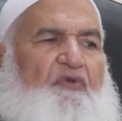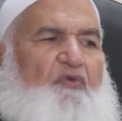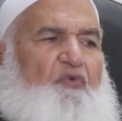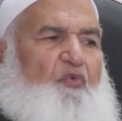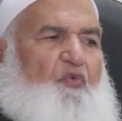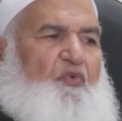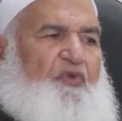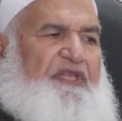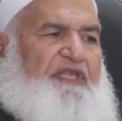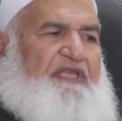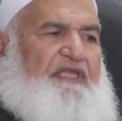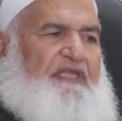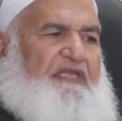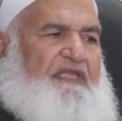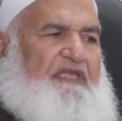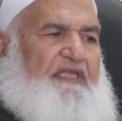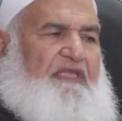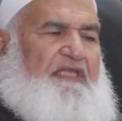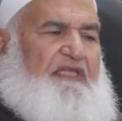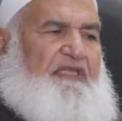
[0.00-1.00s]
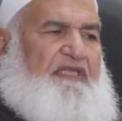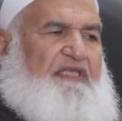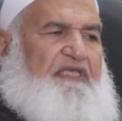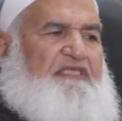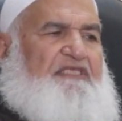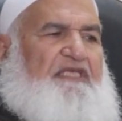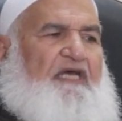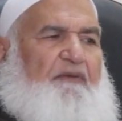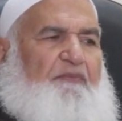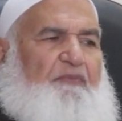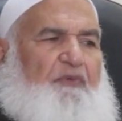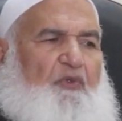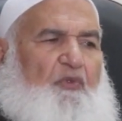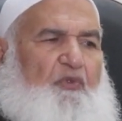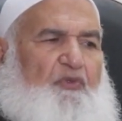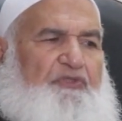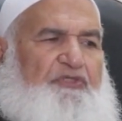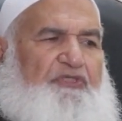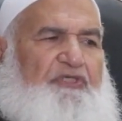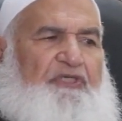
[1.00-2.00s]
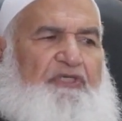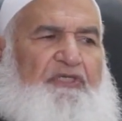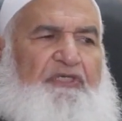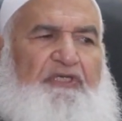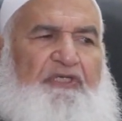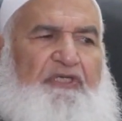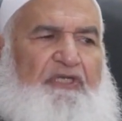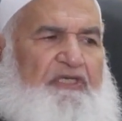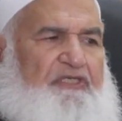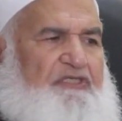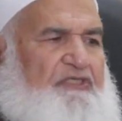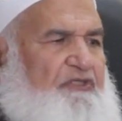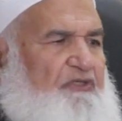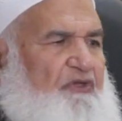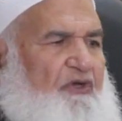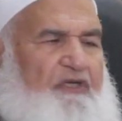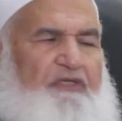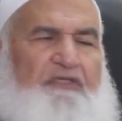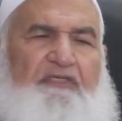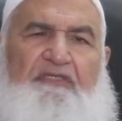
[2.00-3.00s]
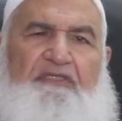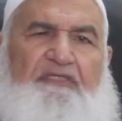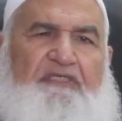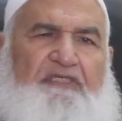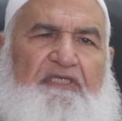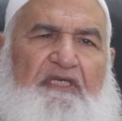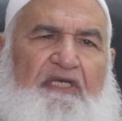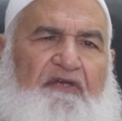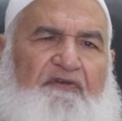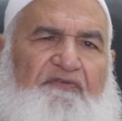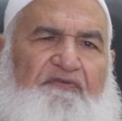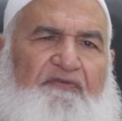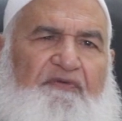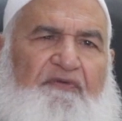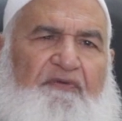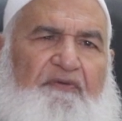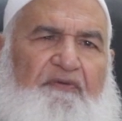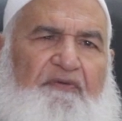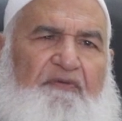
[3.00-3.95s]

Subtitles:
With this approach does not serve,